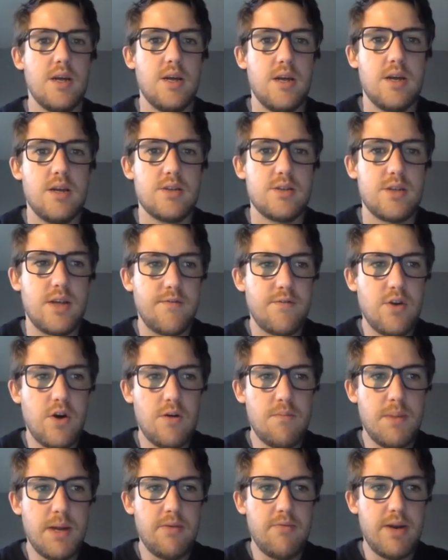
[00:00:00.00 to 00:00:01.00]
So I've
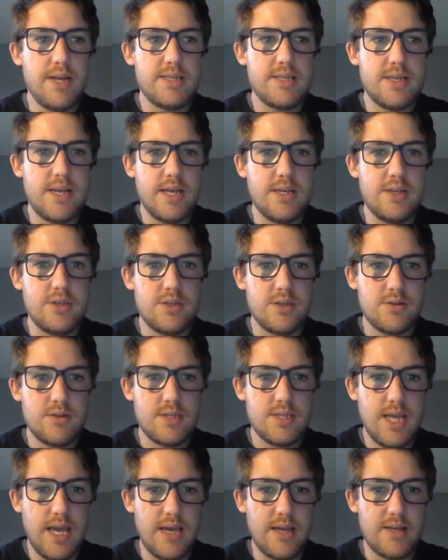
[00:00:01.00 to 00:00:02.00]
got my residential
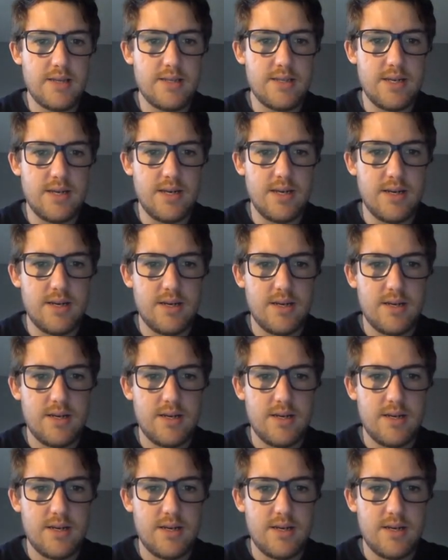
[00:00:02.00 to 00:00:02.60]
sector,